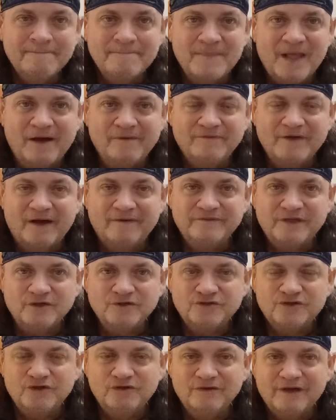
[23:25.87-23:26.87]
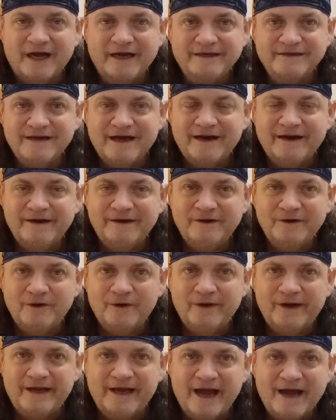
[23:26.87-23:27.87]
of those two like
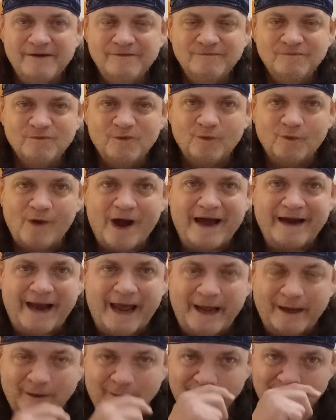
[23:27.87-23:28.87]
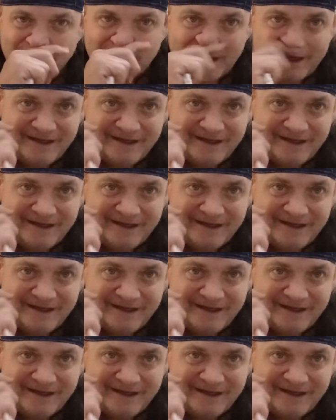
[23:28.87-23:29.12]
90-degree right angles,